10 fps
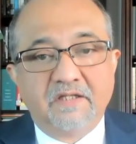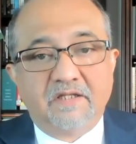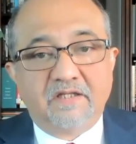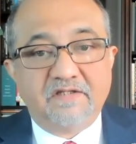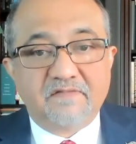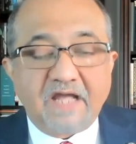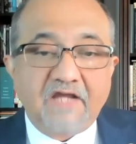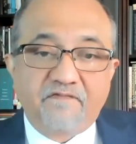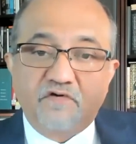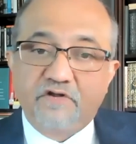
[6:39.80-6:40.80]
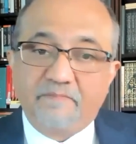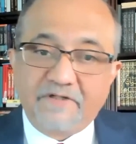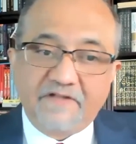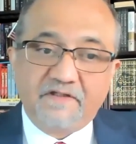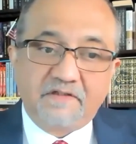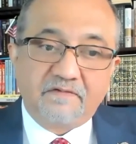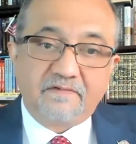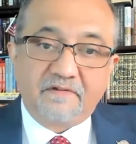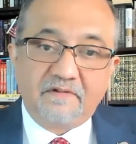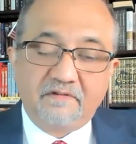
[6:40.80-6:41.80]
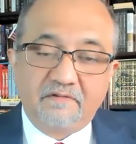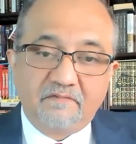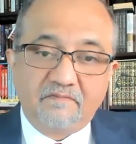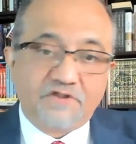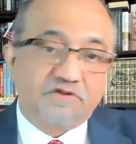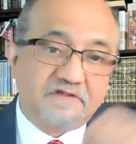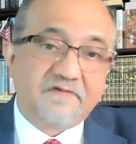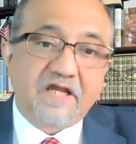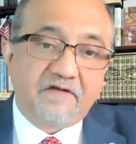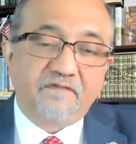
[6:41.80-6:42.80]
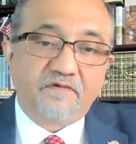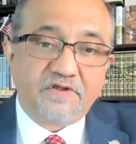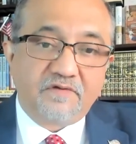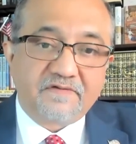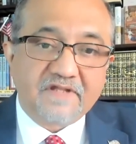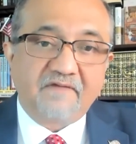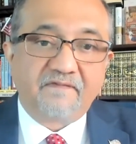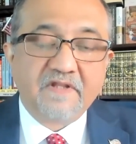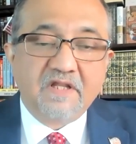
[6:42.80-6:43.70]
Desire for your brothers what you desire for yourself.